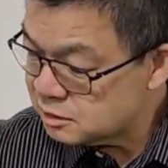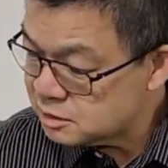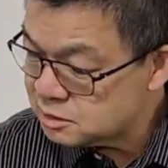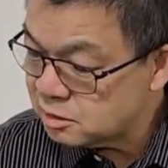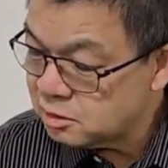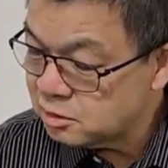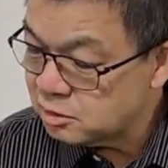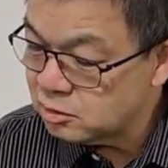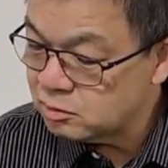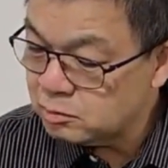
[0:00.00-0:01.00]

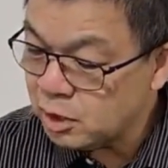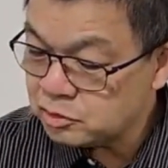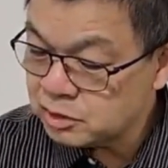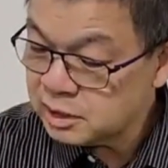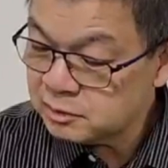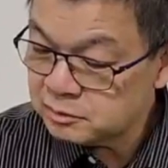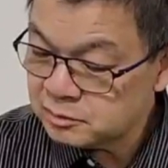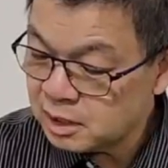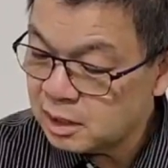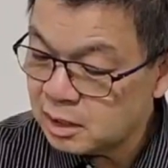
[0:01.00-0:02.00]
So moderately,
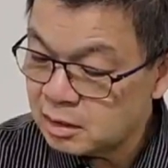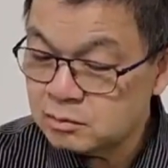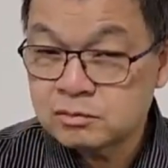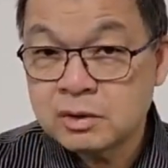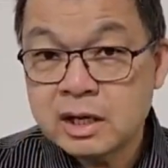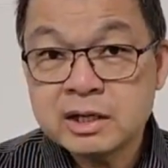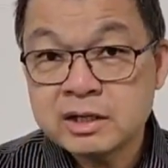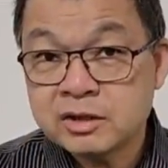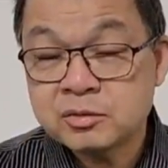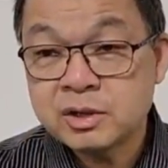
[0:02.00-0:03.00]
I think
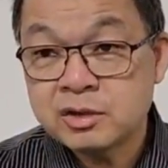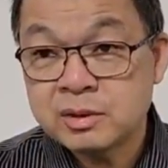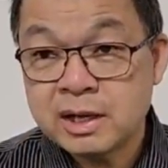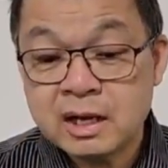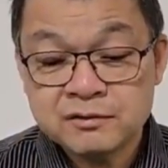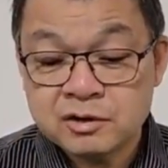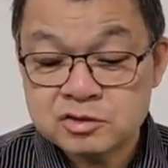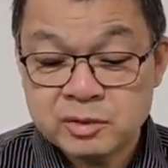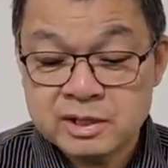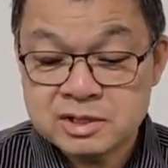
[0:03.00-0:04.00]
the 3.5
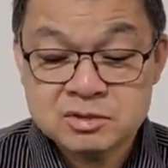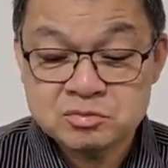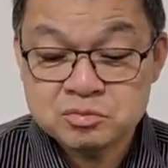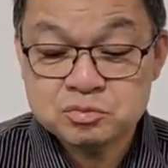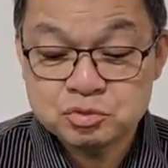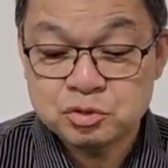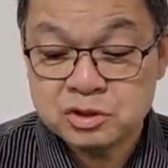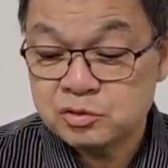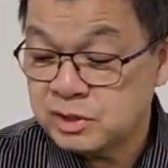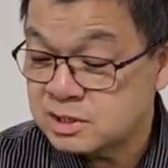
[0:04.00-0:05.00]
ounce range is
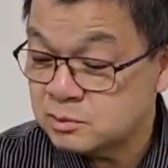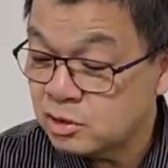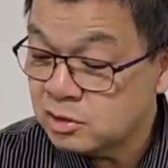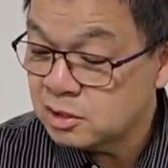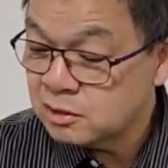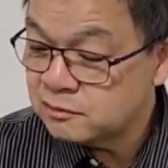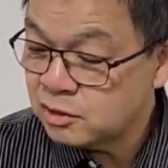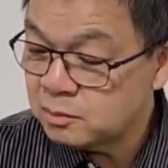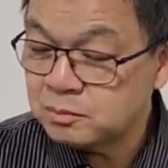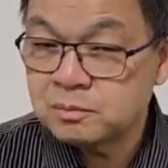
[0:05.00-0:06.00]
pretty reasonable
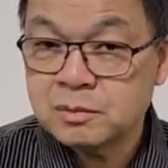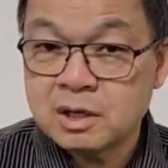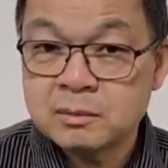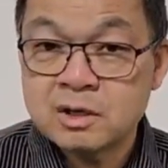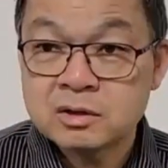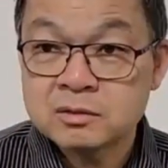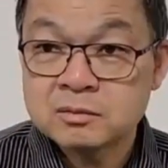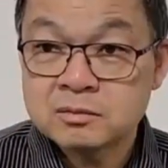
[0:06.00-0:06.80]
for amount of